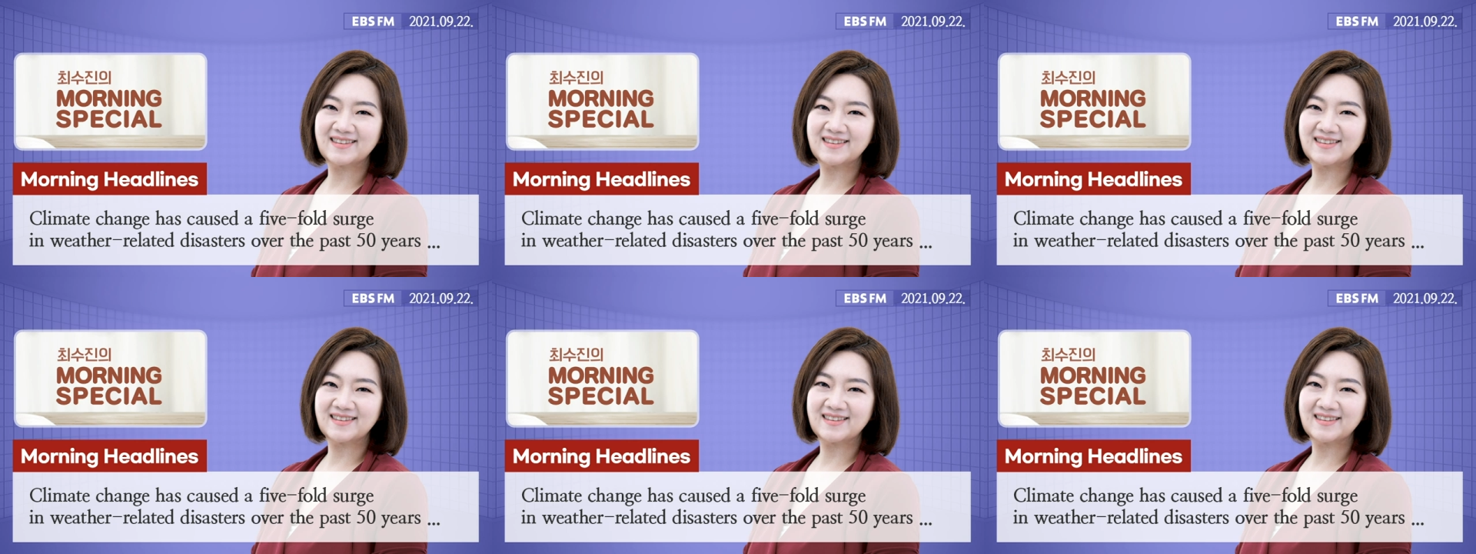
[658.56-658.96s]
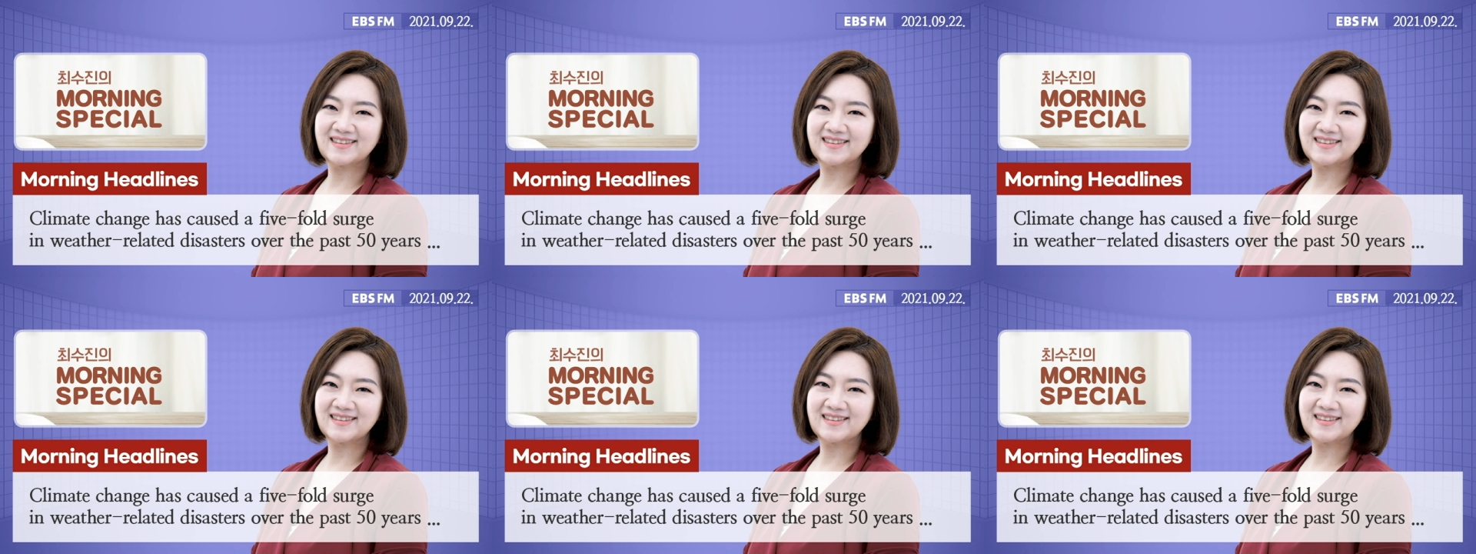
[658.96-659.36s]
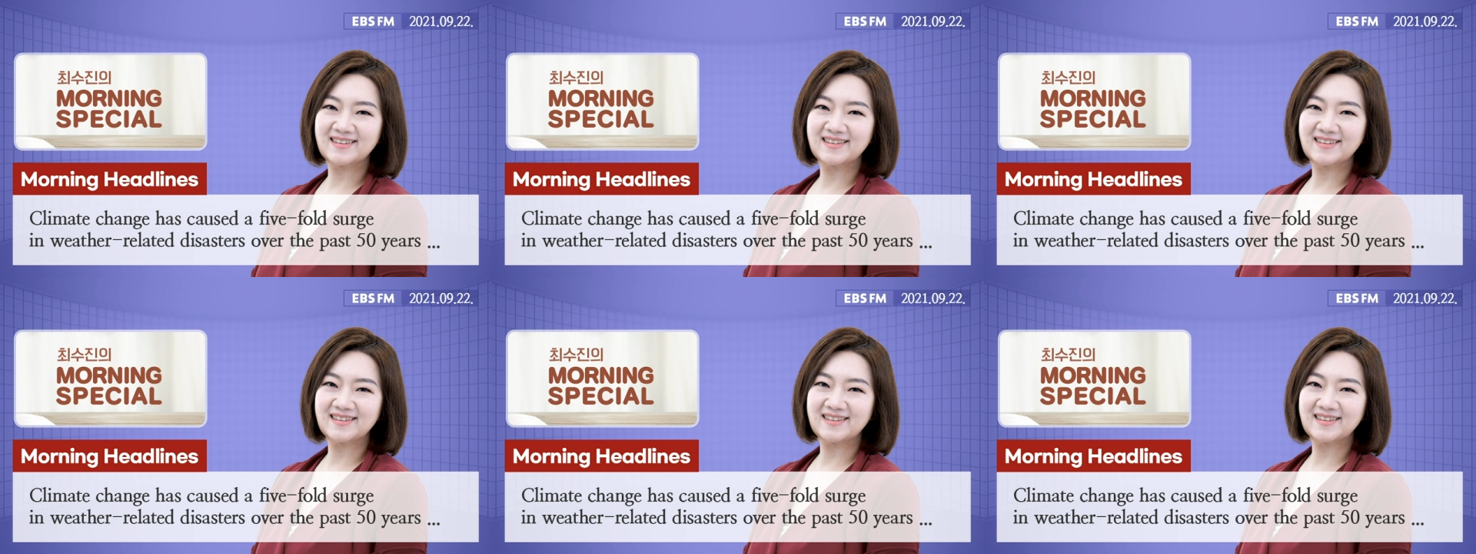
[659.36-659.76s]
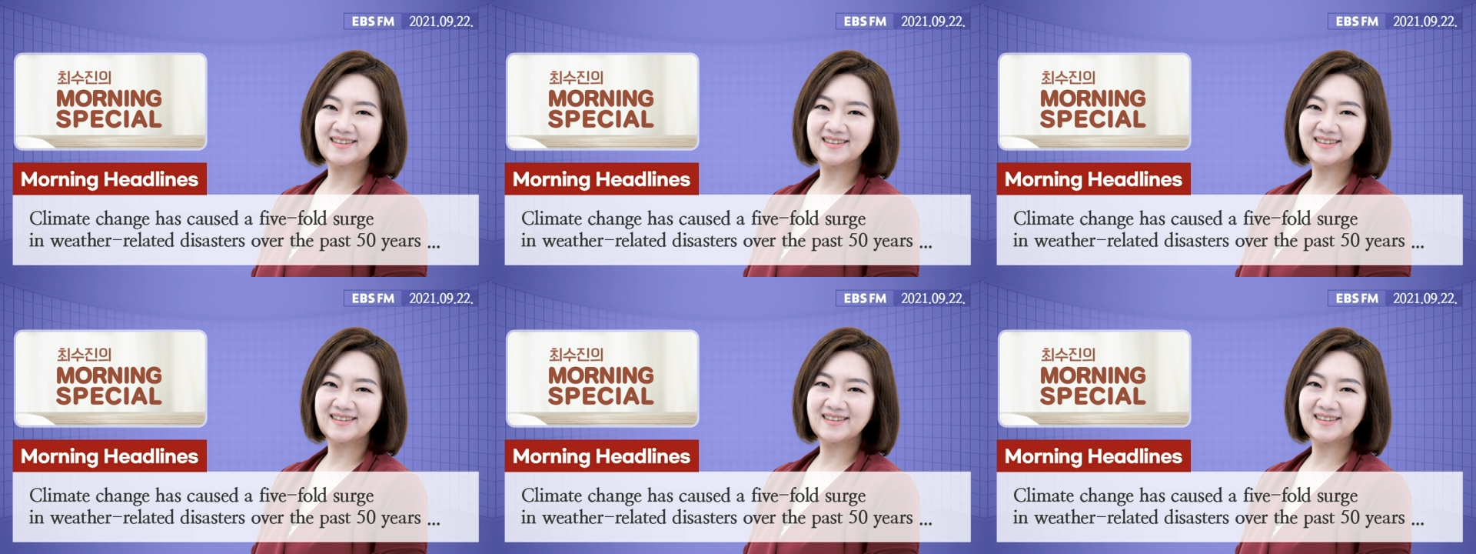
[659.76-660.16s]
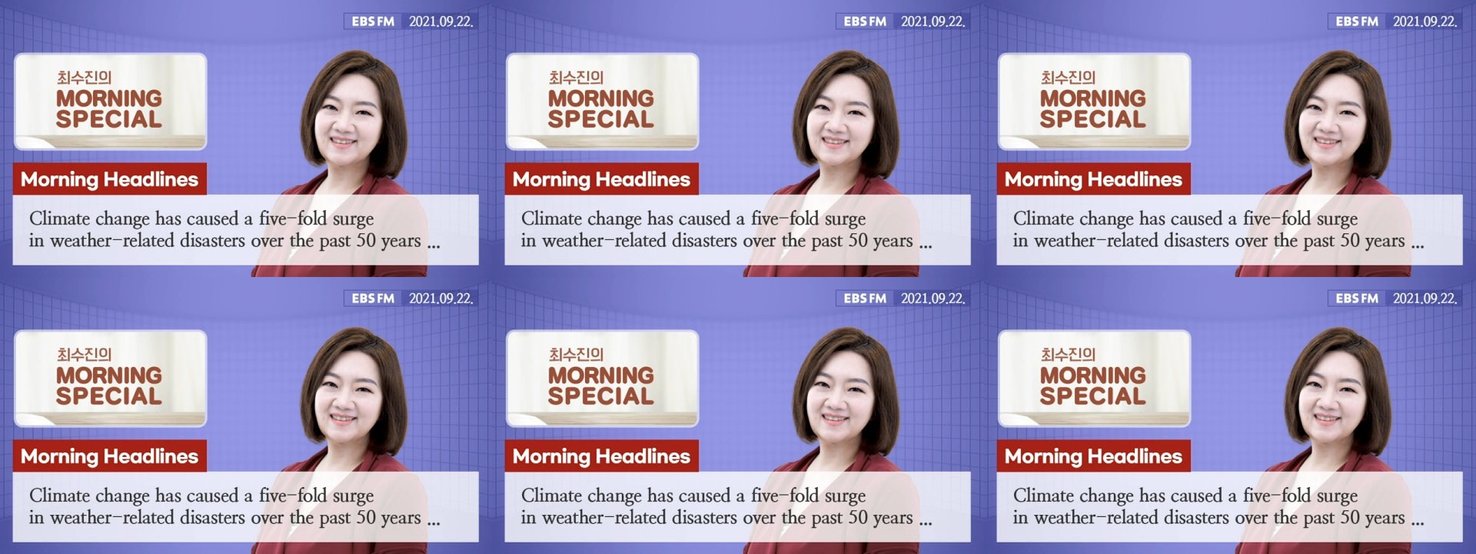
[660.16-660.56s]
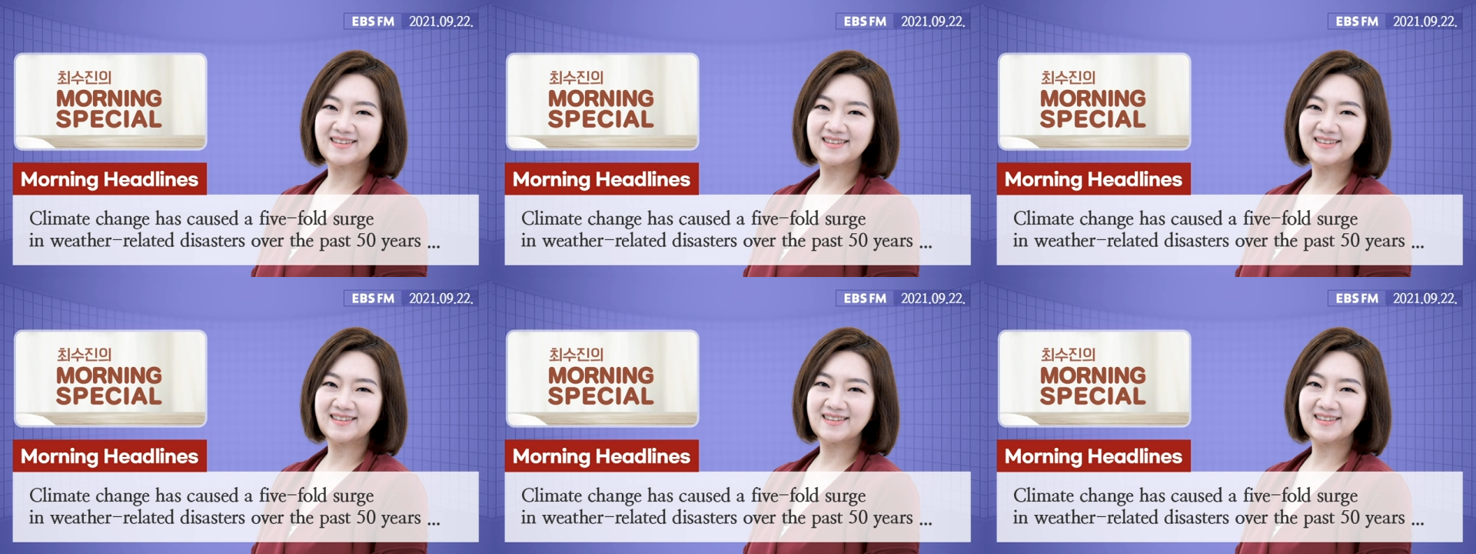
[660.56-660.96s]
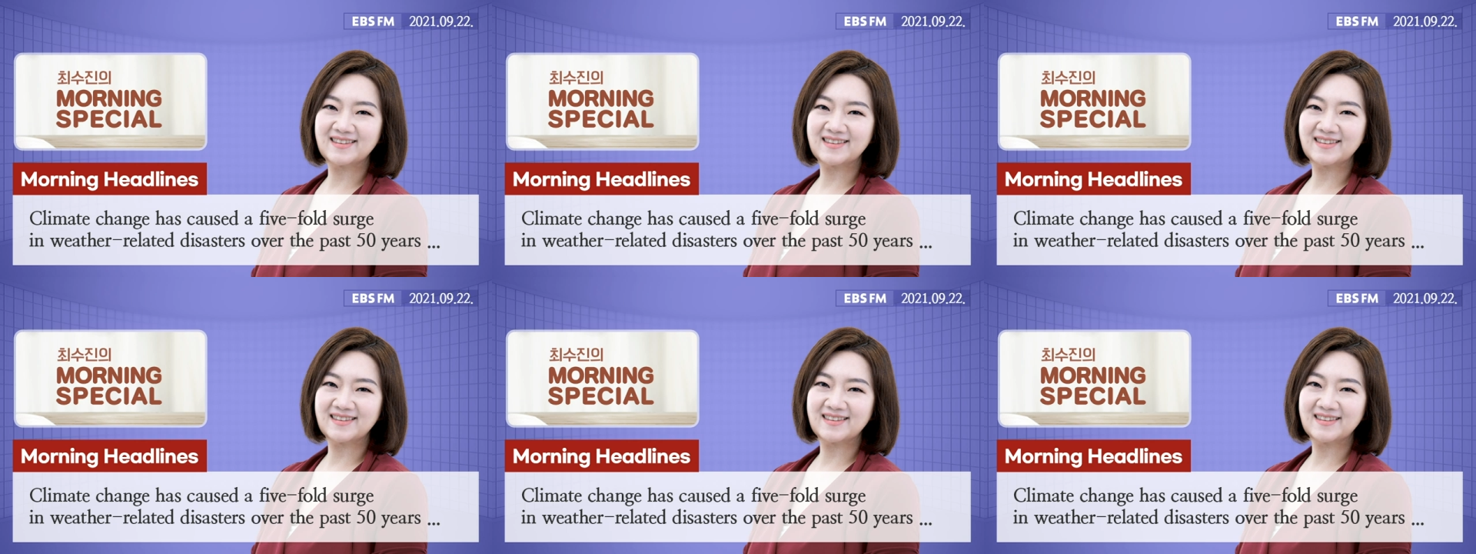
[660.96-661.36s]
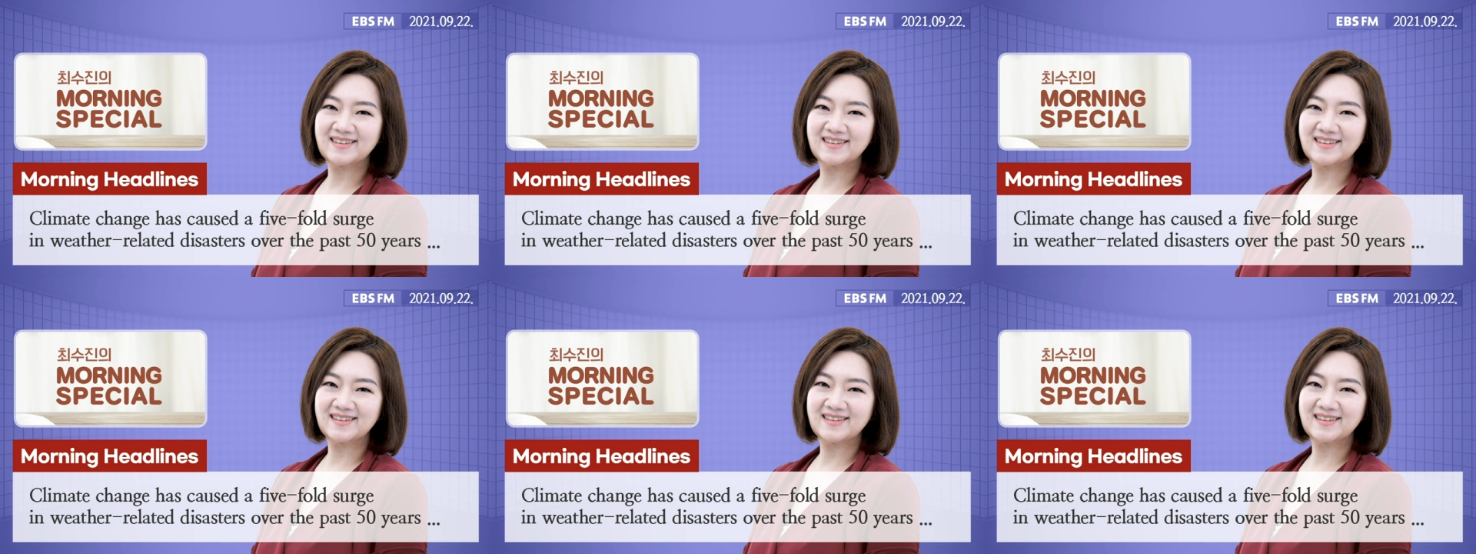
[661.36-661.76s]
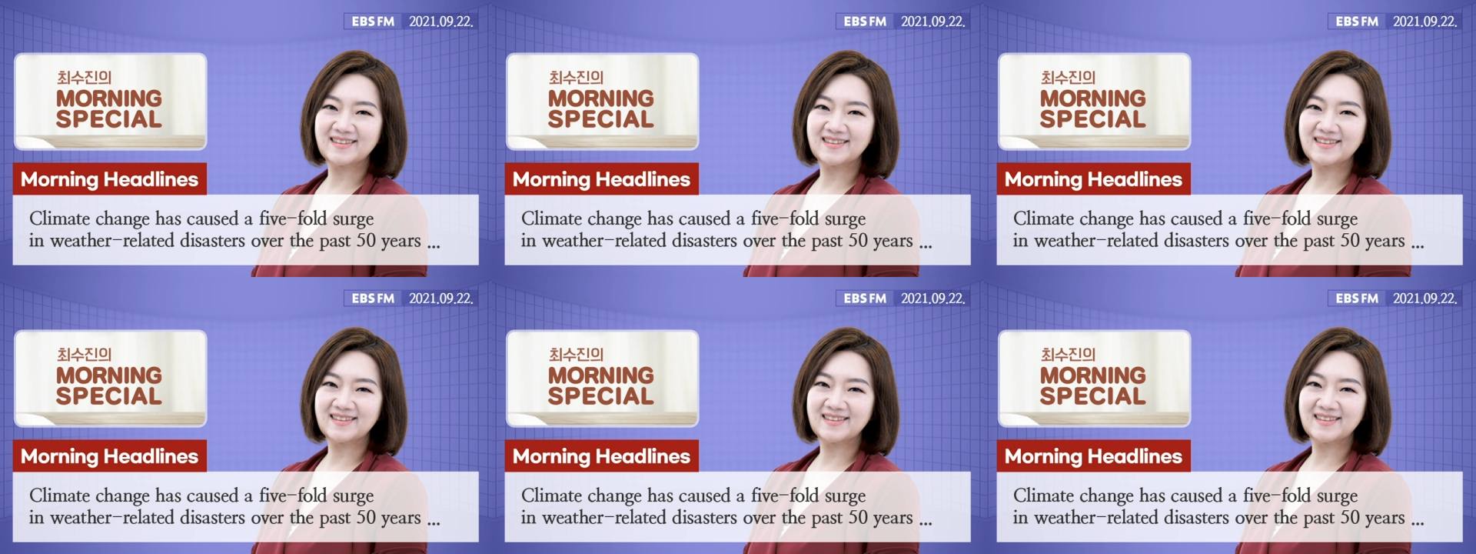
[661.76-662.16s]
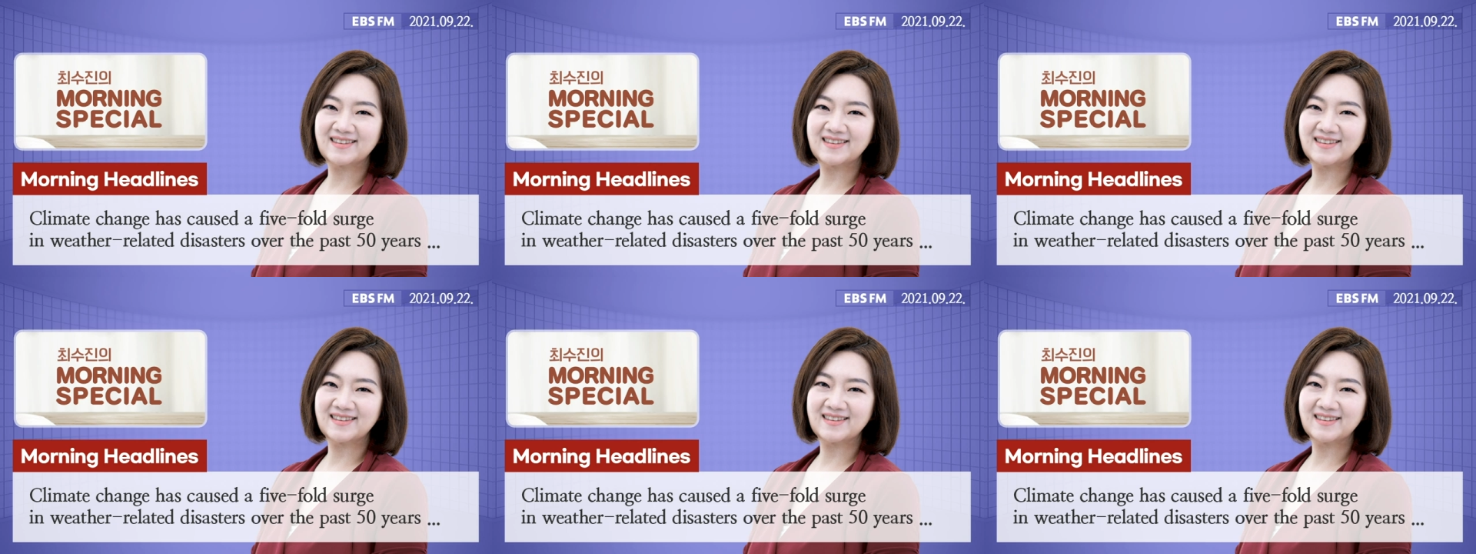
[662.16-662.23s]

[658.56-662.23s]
[no speech]